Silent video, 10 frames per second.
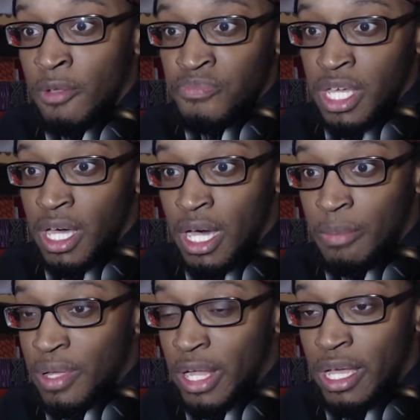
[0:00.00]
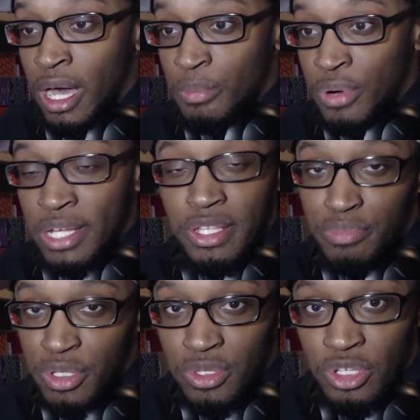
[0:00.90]
Press the
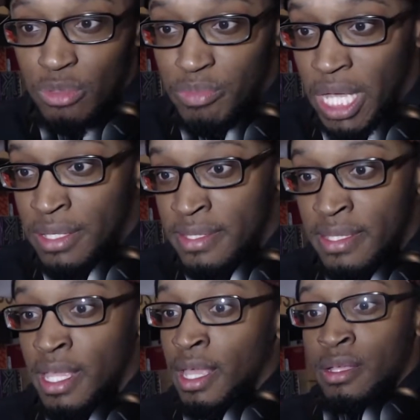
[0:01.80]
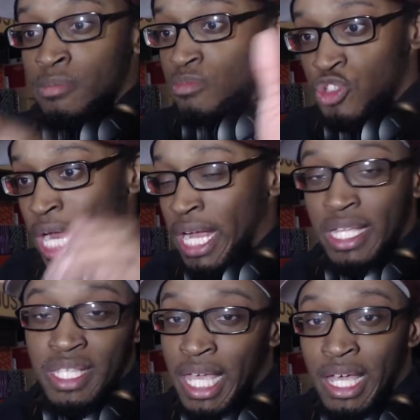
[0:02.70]
Bluetooth button, track
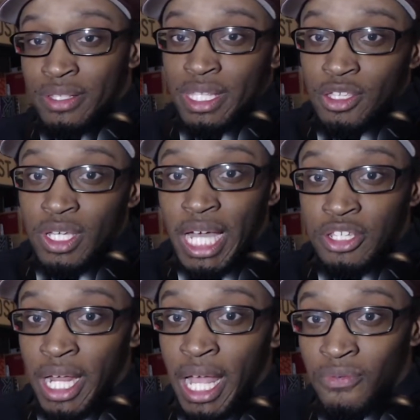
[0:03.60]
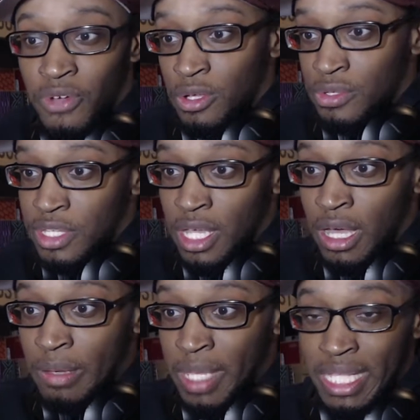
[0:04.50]
it down, and then you got your headphones
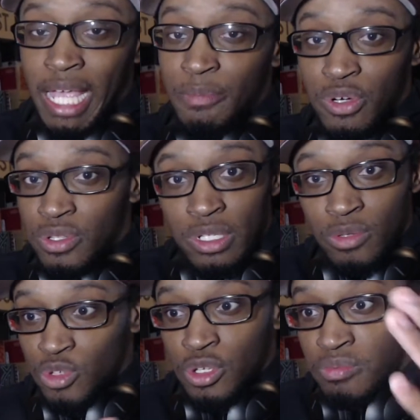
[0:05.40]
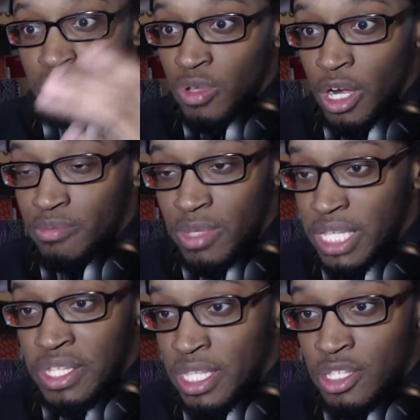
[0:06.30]
enabled, or you are
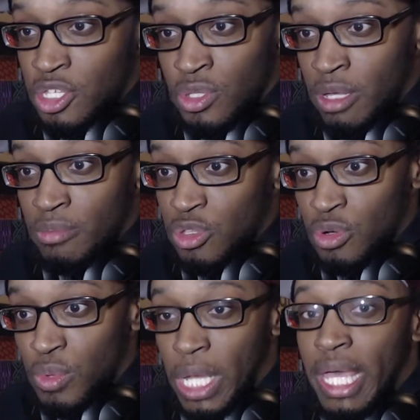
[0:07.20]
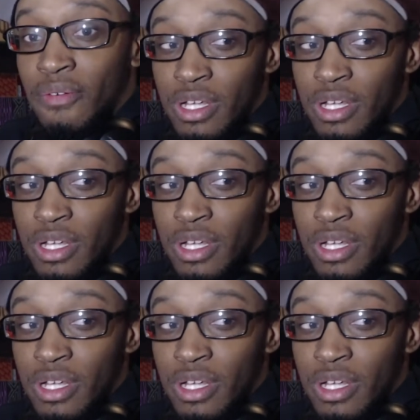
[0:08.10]
listening to them through whatever and